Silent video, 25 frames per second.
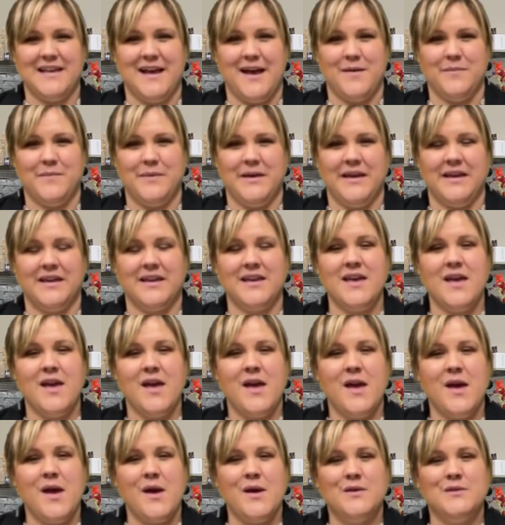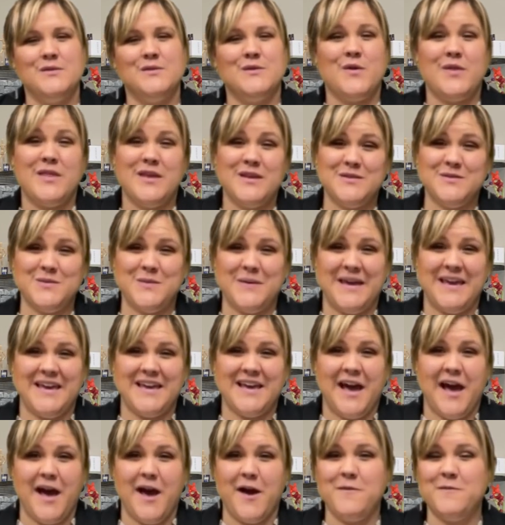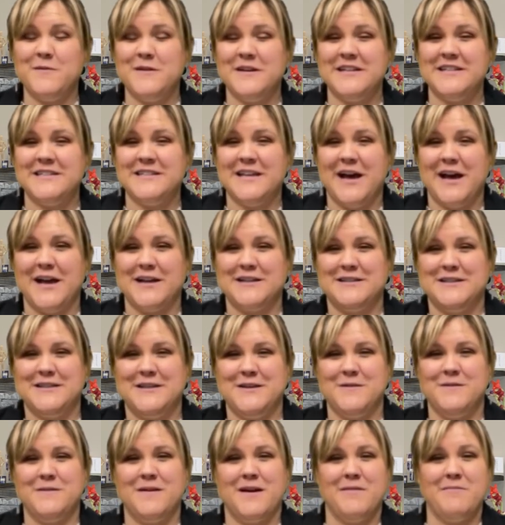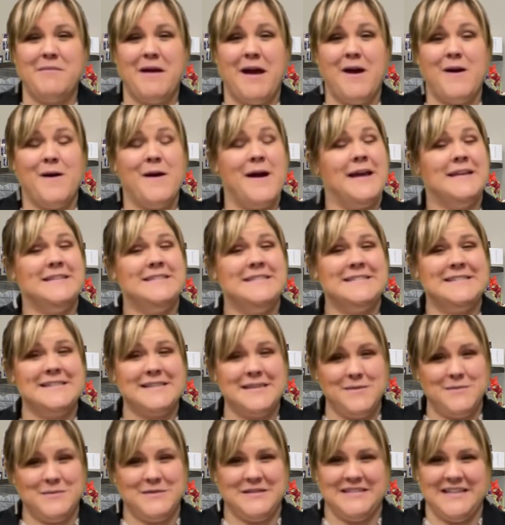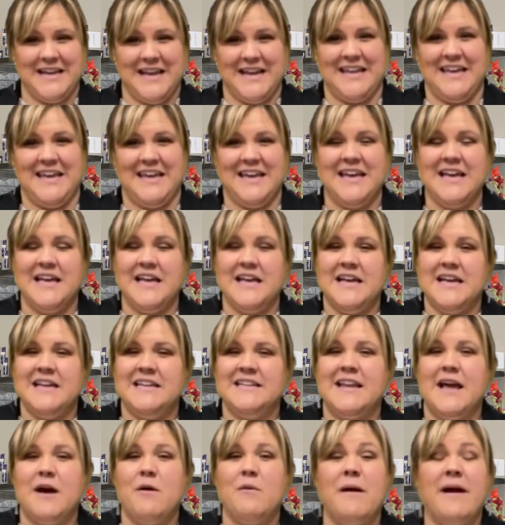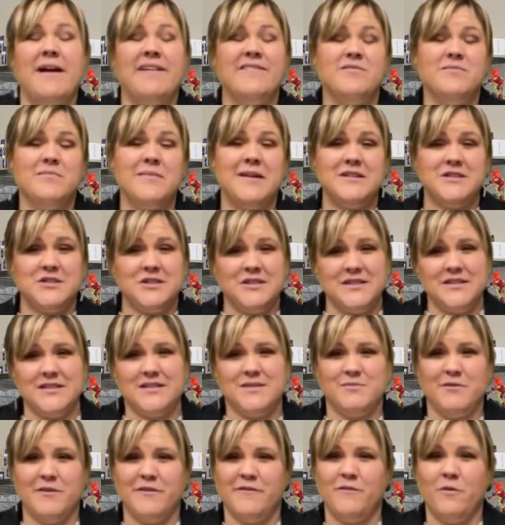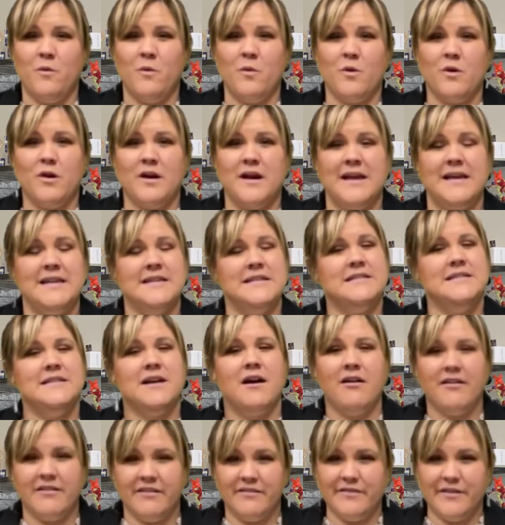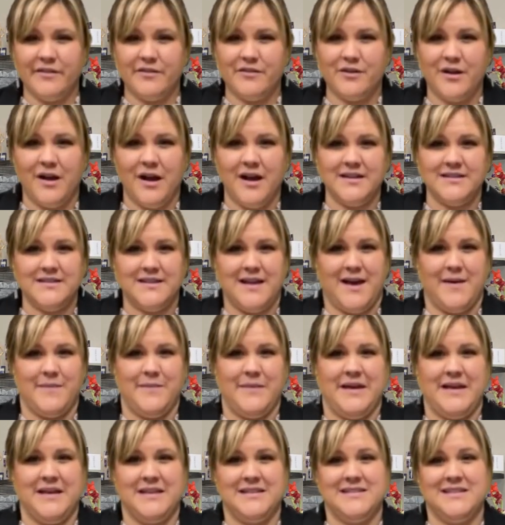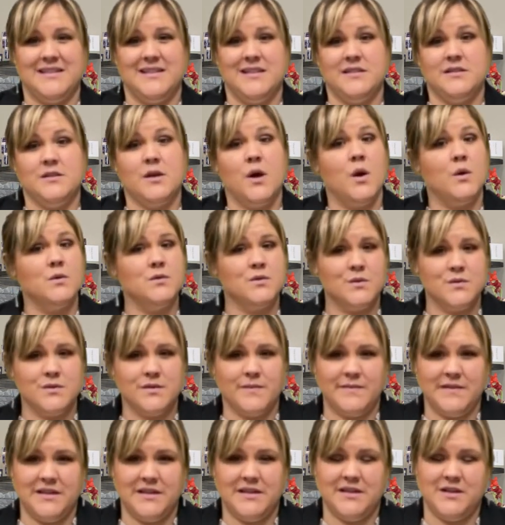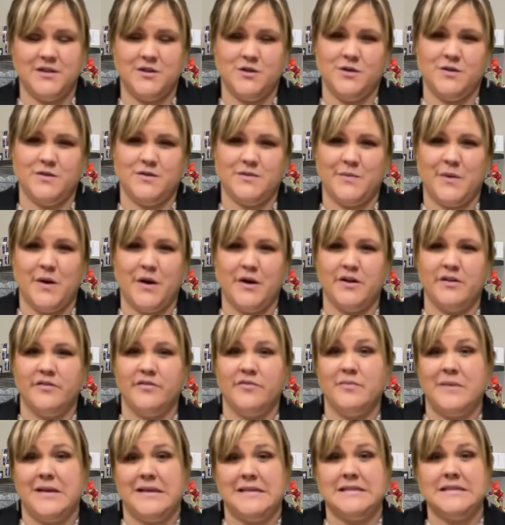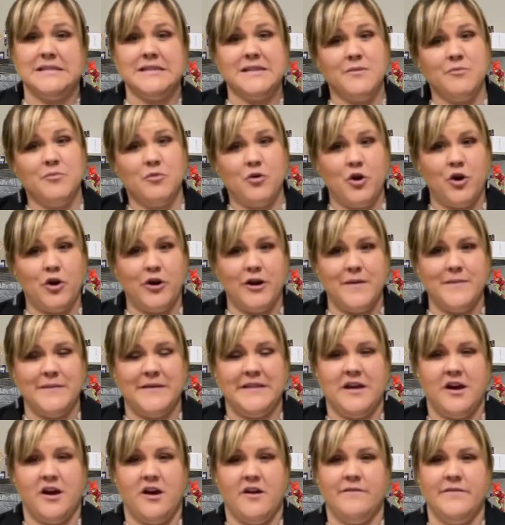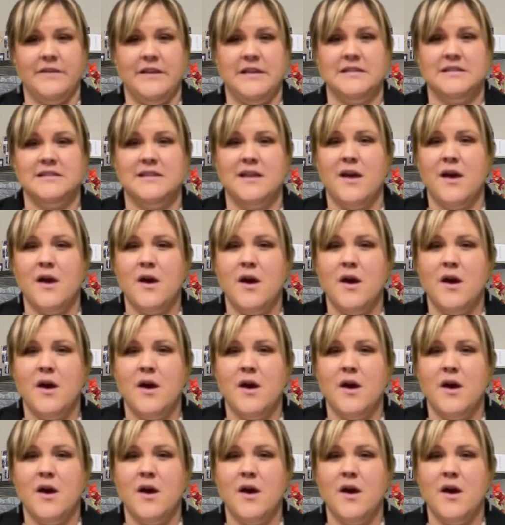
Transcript: topic. So this week, I want to talk to you about a sleep study. Now, I've mentioned this before in a ton of other hot topics, and it's also something that I do as part of my sleep program in the office,